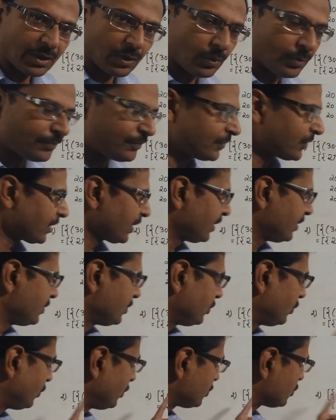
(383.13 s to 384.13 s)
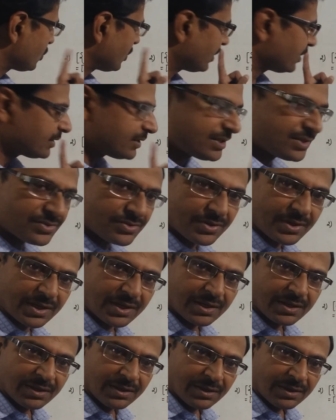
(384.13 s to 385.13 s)
Now you need to learn this
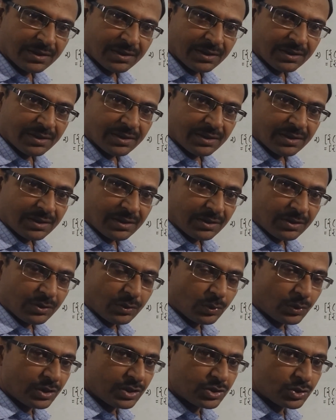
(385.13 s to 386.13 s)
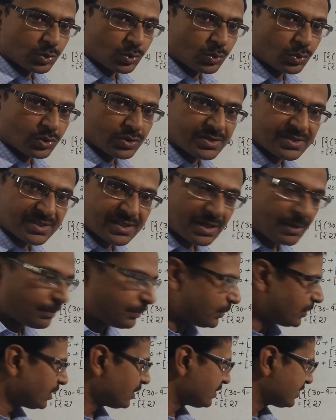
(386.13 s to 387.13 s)
trick. You need to
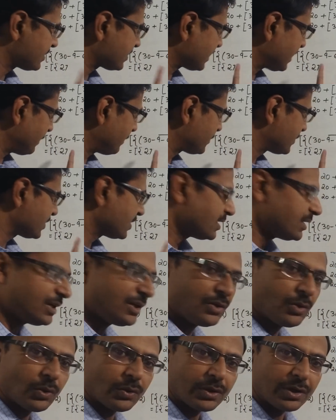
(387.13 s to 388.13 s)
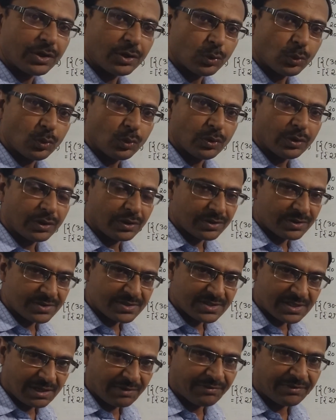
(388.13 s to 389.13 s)
skip steps in order to
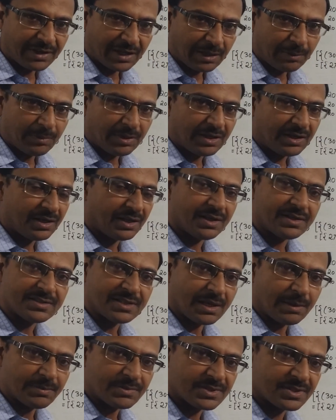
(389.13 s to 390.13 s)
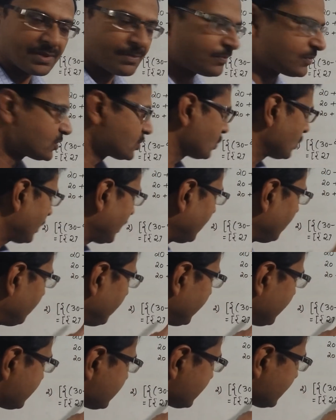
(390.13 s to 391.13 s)
save time in exams. So 9
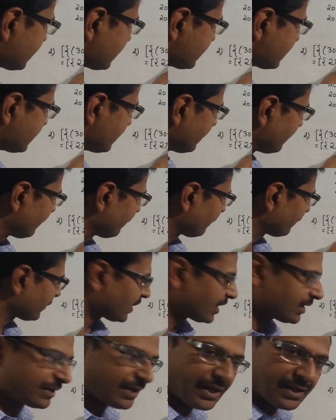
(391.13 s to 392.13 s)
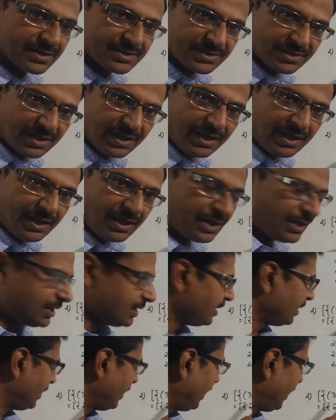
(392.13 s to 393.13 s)
minus 6, that is 3,
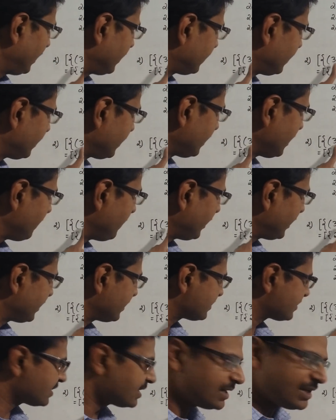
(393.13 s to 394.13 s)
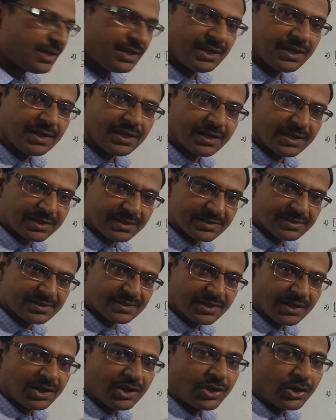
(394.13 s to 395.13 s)
and 30 minus 3
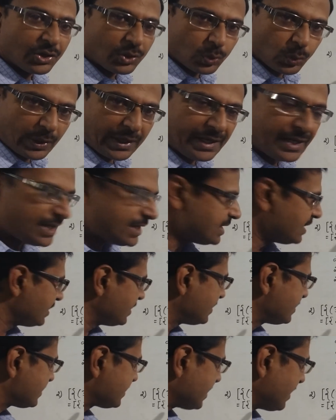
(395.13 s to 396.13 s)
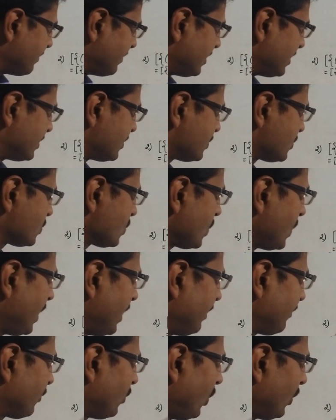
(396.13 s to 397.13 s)
is 27. So
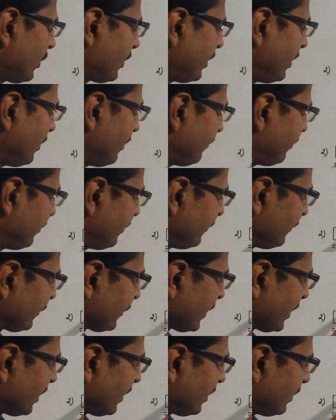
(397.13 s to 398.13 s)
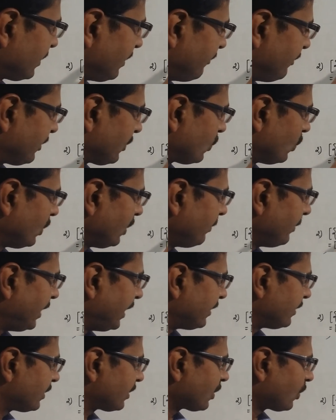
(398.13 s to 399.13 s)
I have got rid of the vinculum
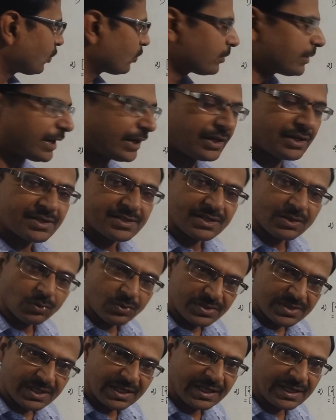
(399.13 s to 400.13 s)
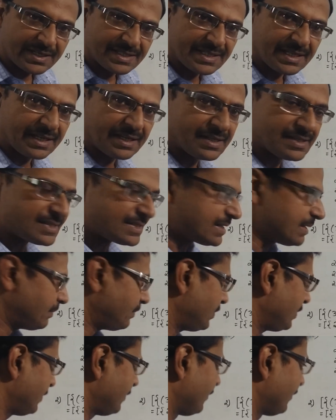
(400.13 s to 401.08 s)
and the round brackets in a single step.